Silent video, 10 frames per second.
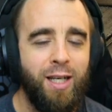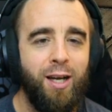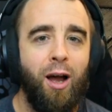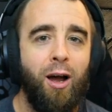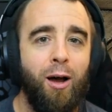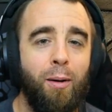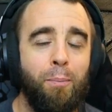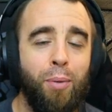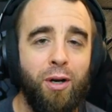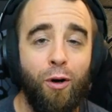
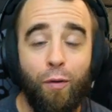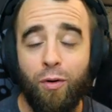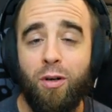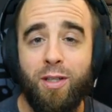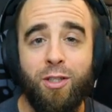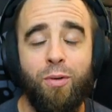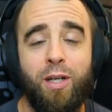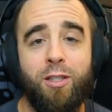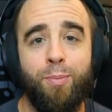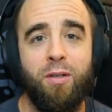But overall, it's a great
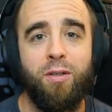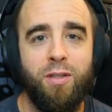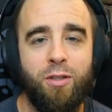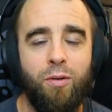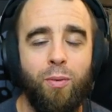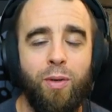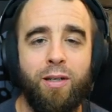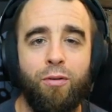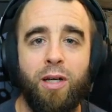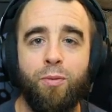experience. It's a great way to
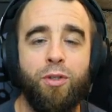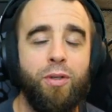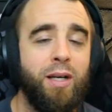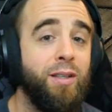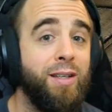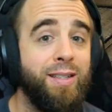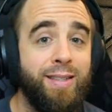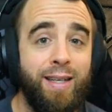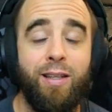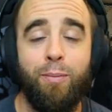interact with you guys on a
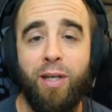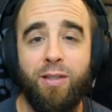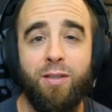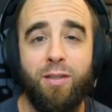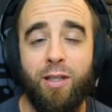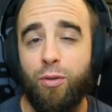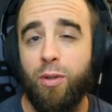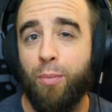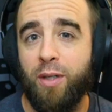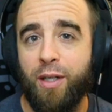daily basis. And I
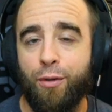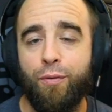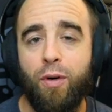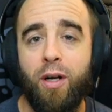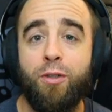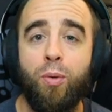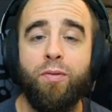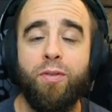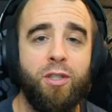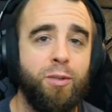stream Monday through Friday,
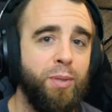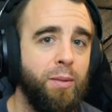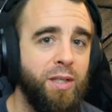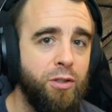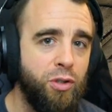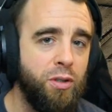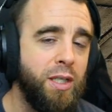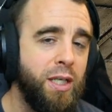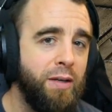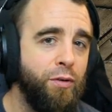12 to 6 p.m. Eastern.
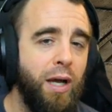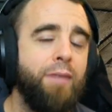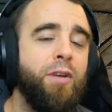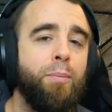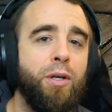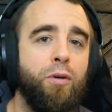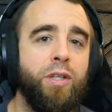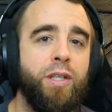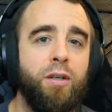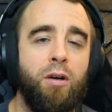If you have not been over
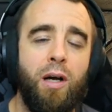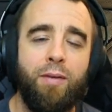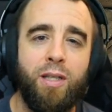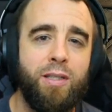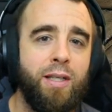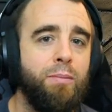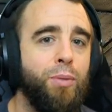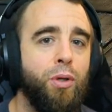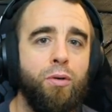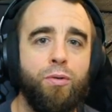here, I'll have a link down
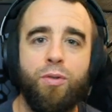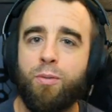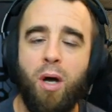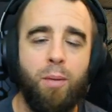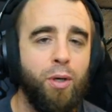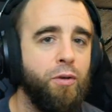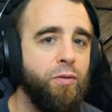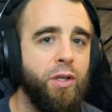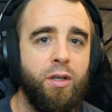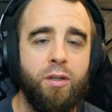below. Just pop on
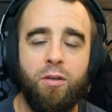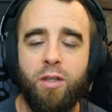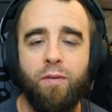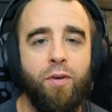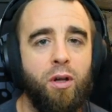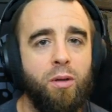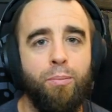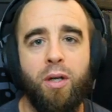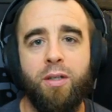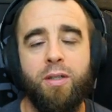over there, click the follow
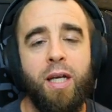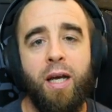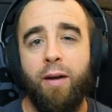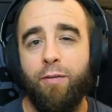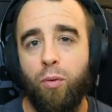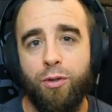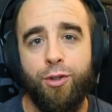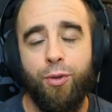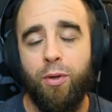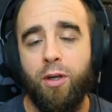button, and of course,
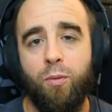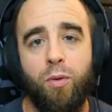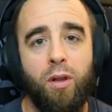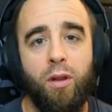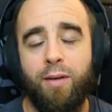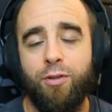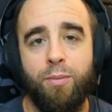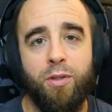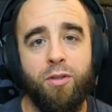join on one of the live streams.